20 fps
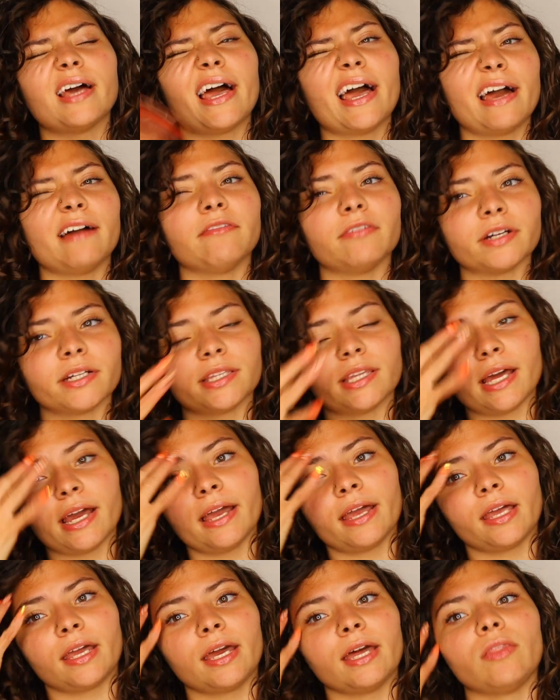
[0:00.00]

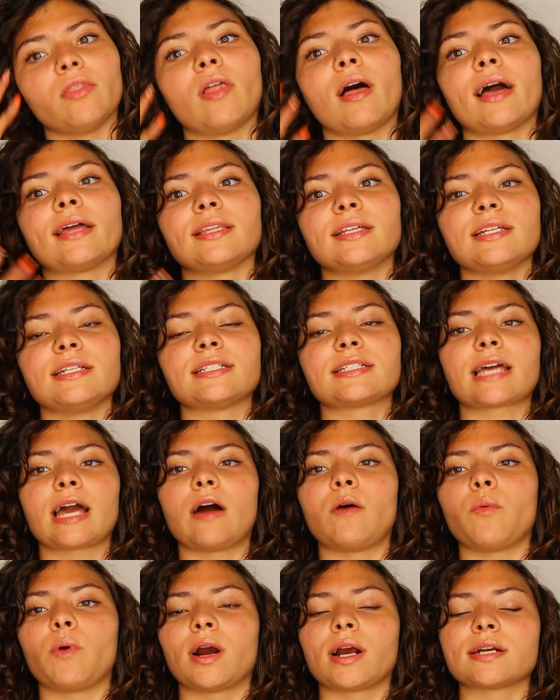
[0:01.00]
everything and like the
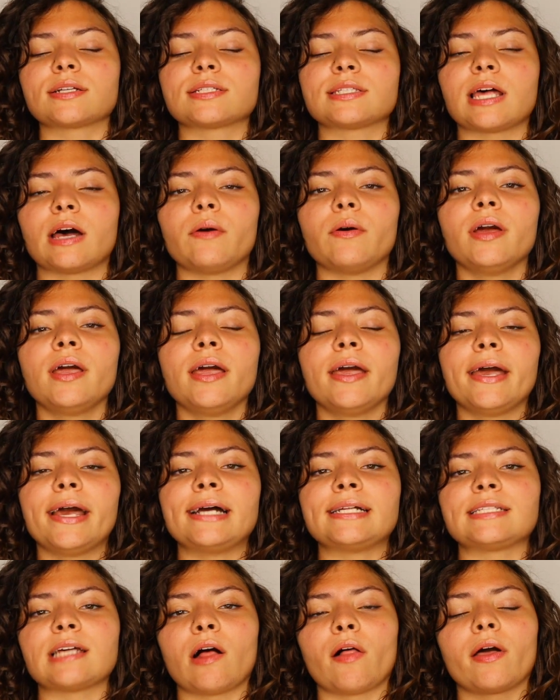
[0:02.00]
discount works. So
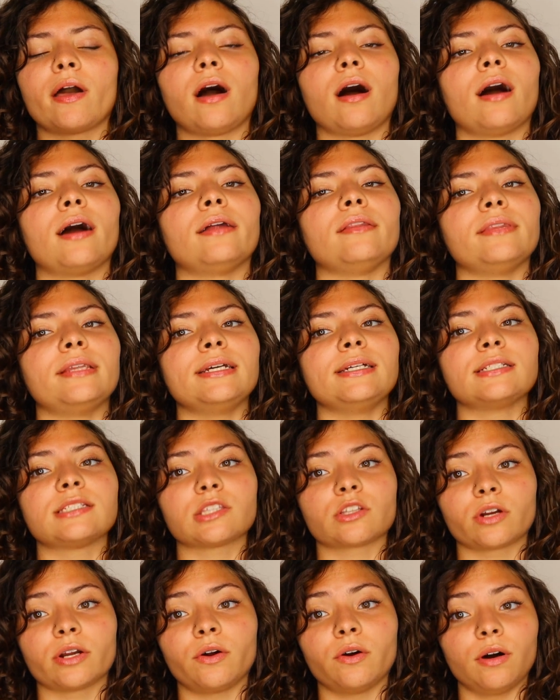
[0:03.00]
it's only on these
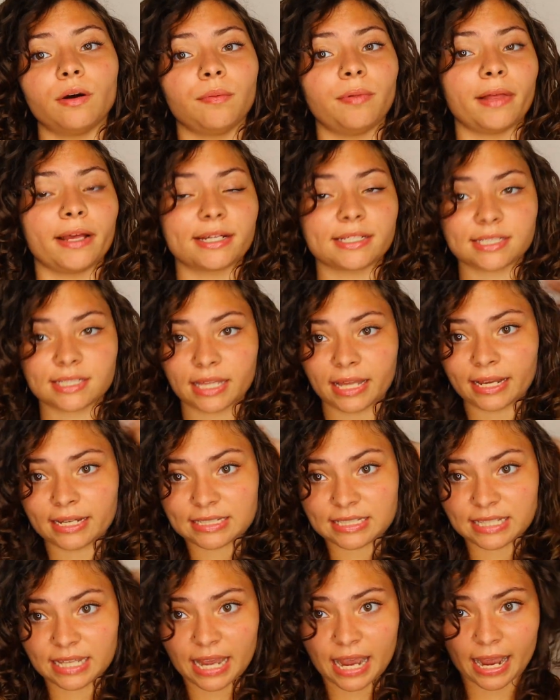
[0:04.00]
3 Olaplex
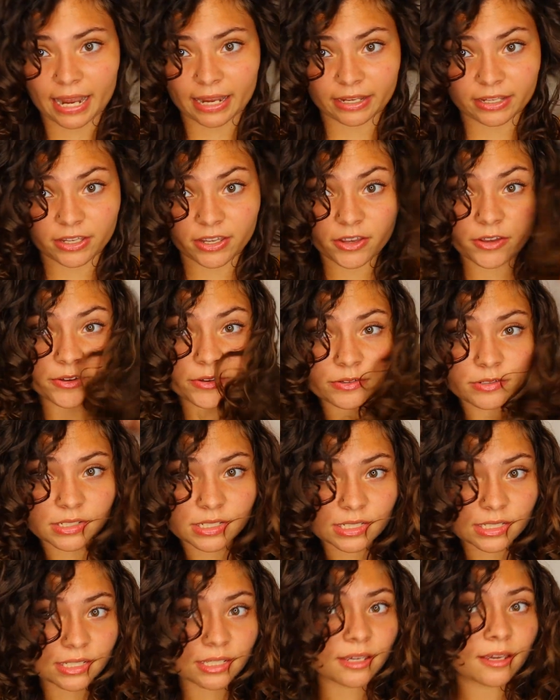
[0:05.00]
things that I
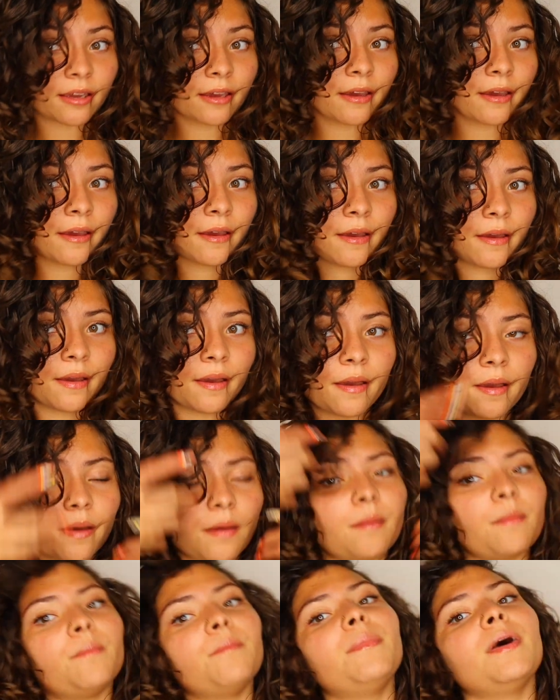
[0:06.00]
used.
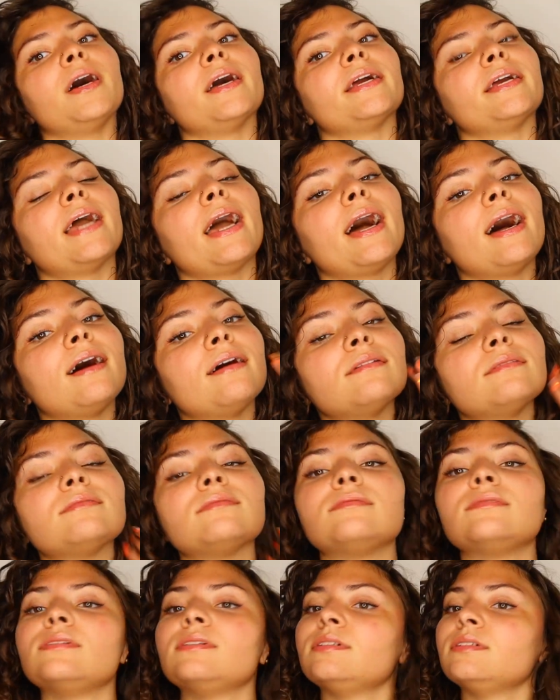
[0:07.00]
But yeah,
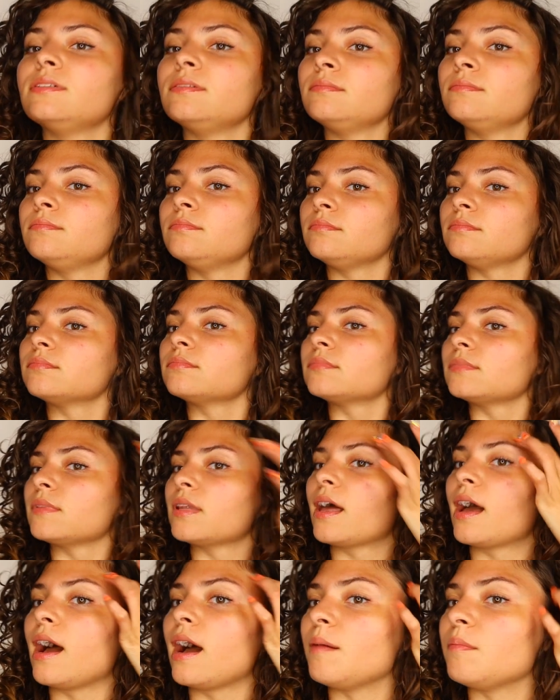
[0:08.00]

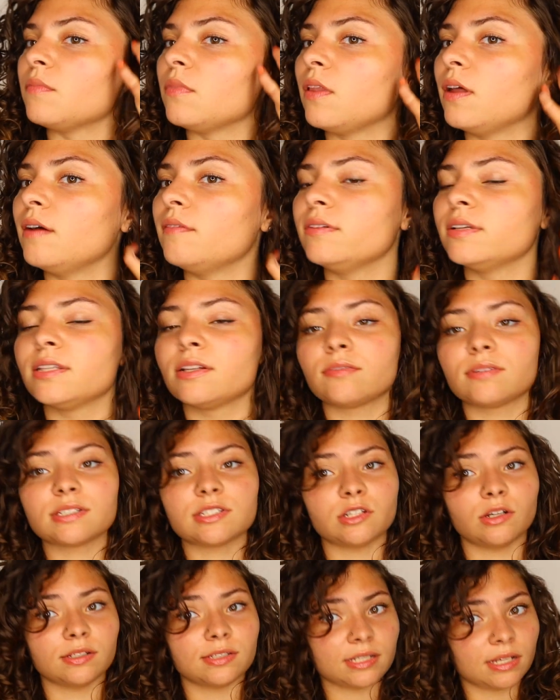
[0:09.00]
I'm loving the
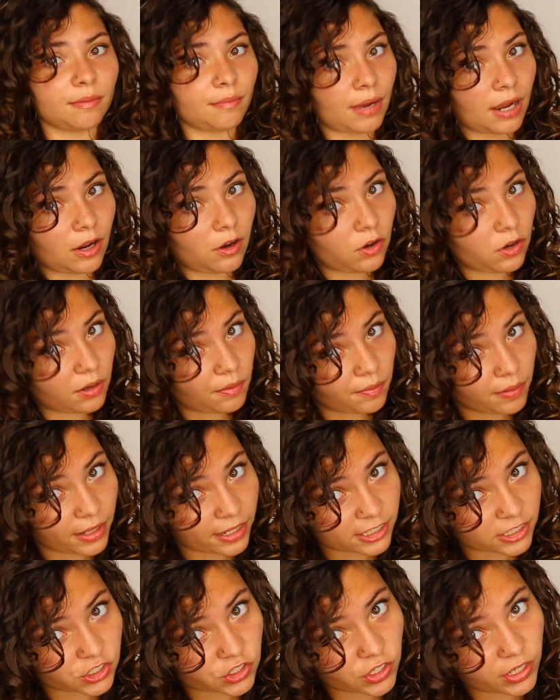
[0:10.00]
results of my Olaplex